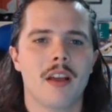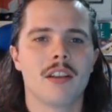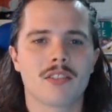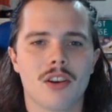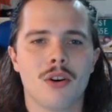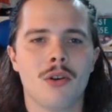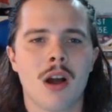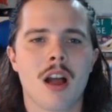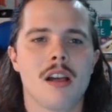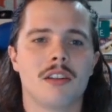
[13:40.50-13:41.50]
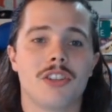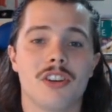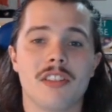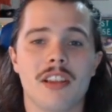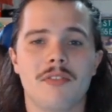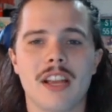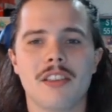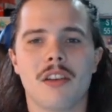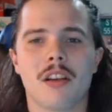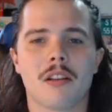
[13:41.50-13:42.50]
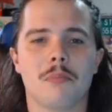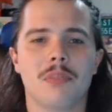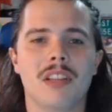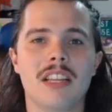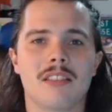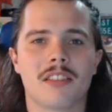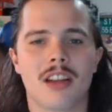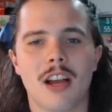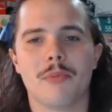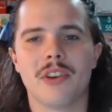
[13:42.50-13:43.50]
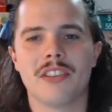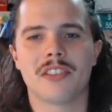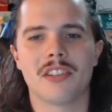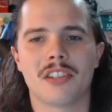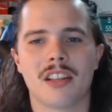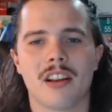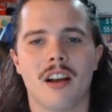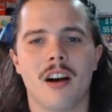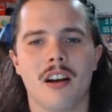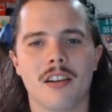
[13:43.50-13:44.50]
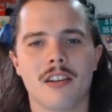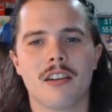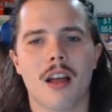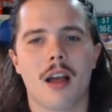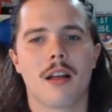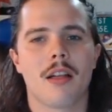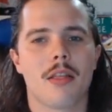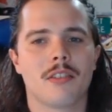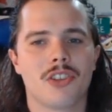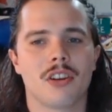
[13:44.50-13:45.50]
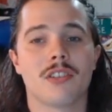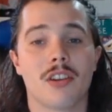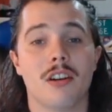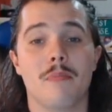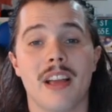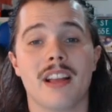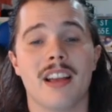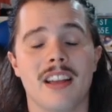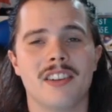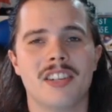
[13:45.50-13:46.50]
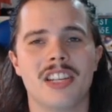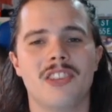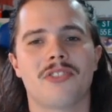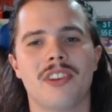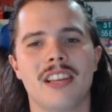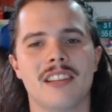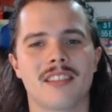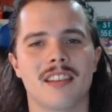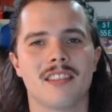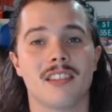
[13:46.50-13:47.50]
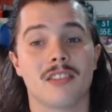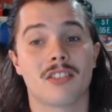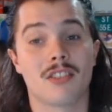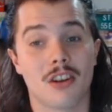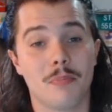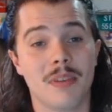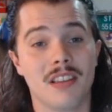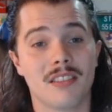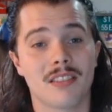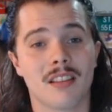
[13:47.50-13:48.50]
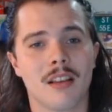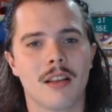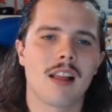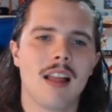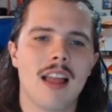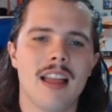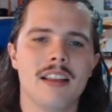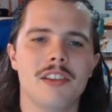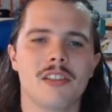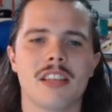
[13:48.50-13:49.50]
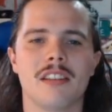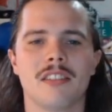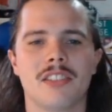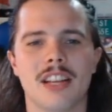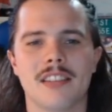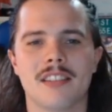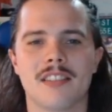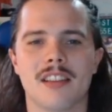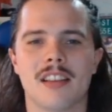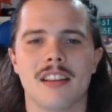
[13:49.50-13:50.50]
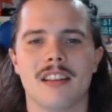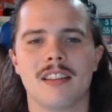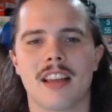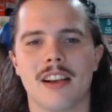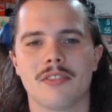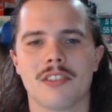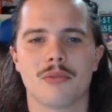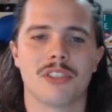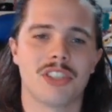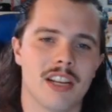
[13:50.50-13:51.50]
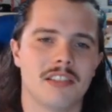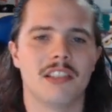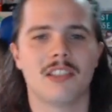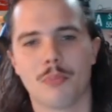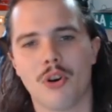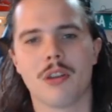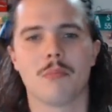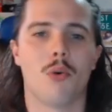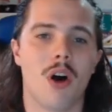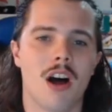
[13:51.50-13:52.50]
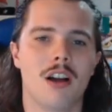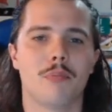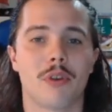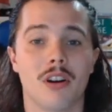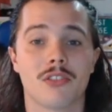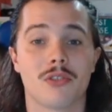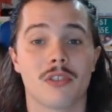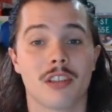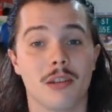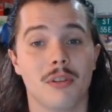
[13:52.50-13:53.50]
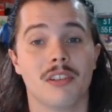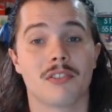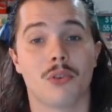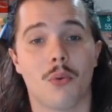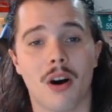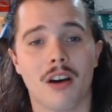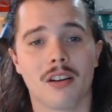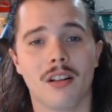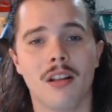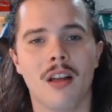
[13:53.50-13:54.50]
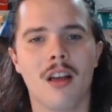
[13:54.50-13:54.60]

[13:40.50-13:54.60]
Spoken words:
So during the event, you can complete the timed research to get 100 Charizard Mega Energy, 3 Incense, and a Star Piece. And you'll get chances to get encounters with Chansey, Spoink, Mawile, Bronzor, Gibble, and Sewaddle.